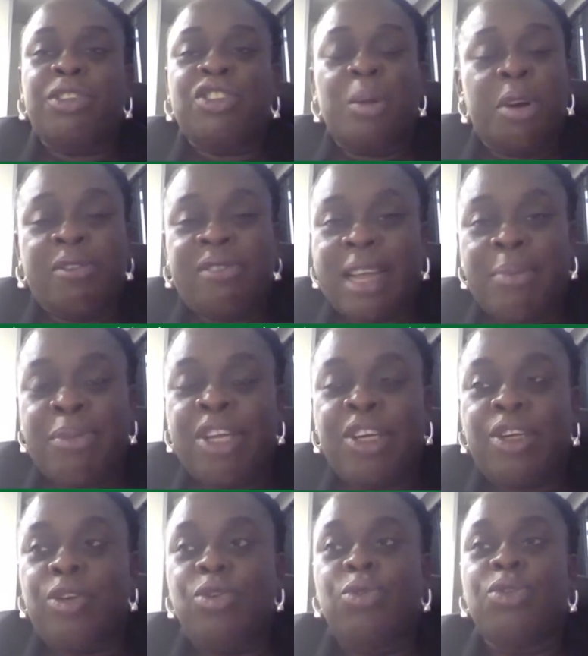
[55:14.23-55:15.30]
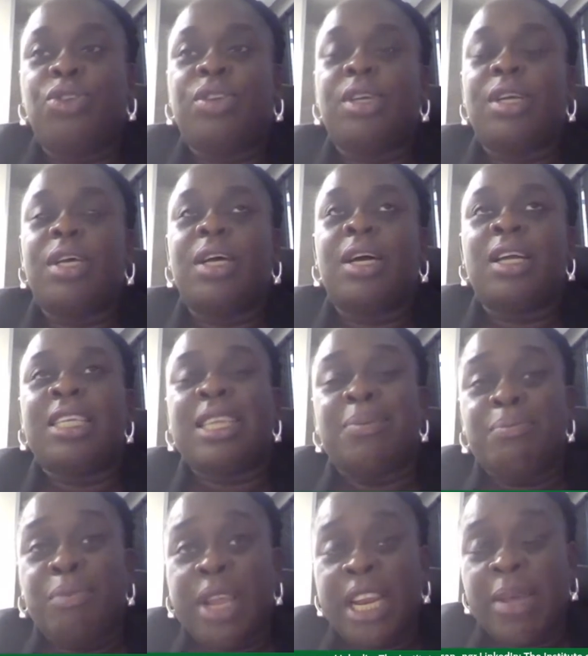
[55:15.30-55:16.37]
Some of them include the
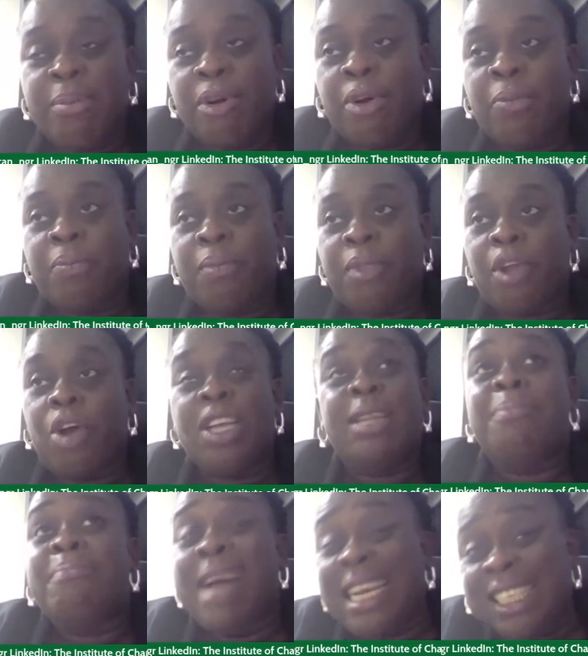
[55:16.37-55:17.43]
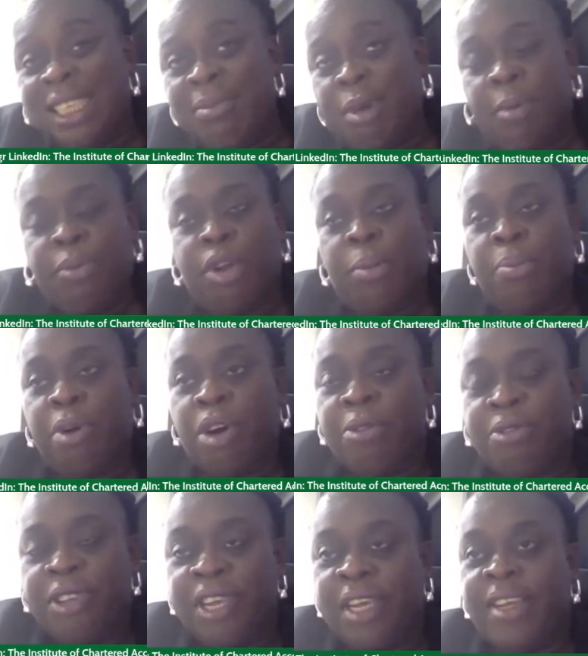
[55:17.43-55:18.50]
minimum or the maximum number
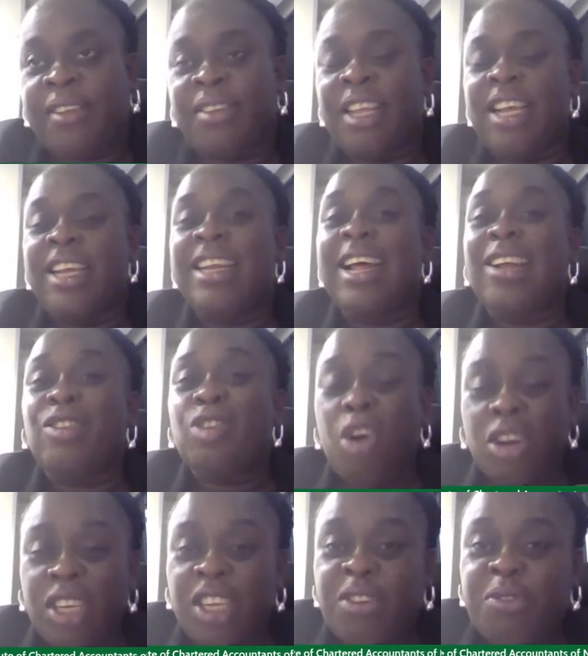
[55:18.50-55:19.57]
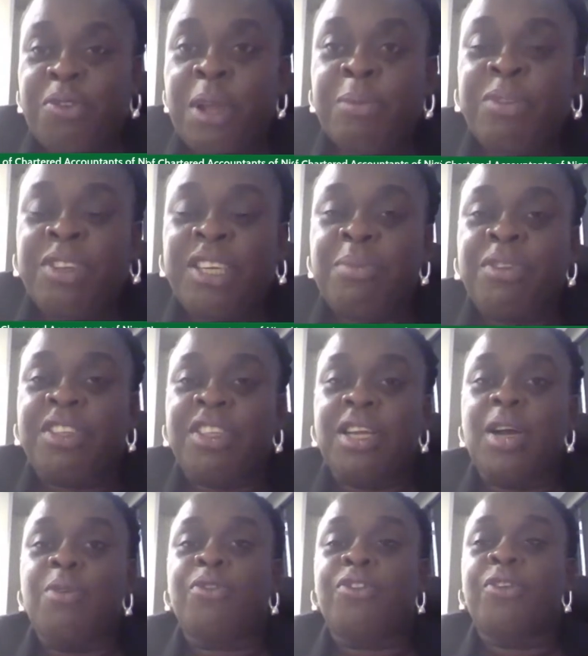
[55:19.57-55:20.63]
of years that audit firms
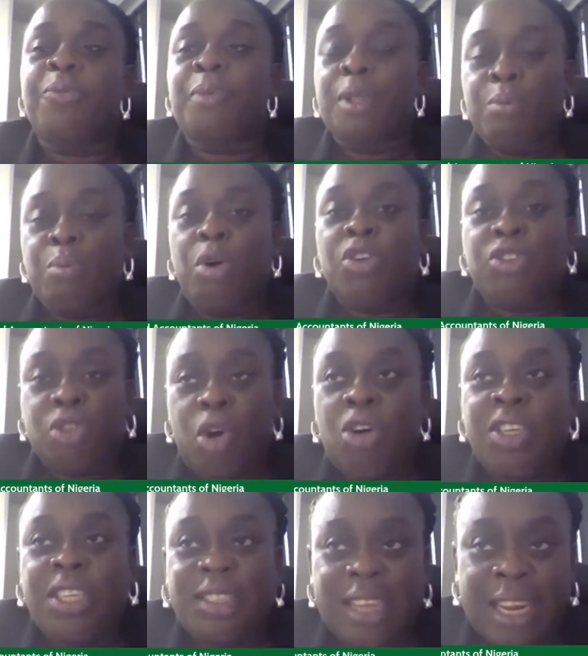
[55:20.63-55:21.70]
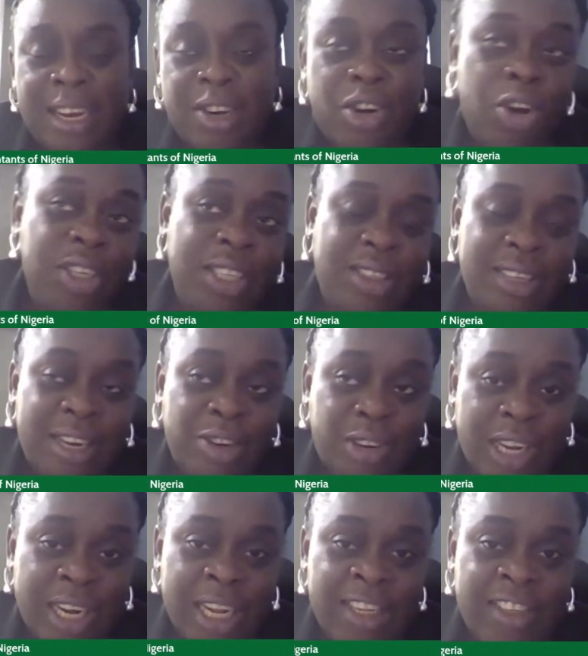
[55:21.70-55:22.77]
themselves must audit an
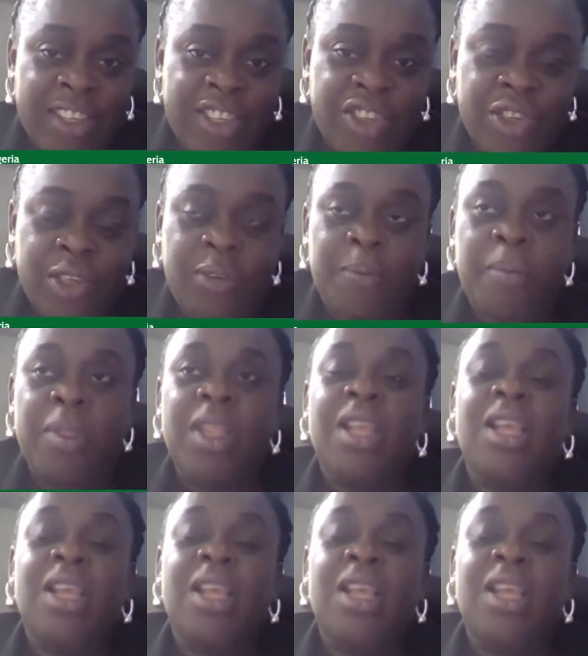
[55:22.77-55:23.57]
organization.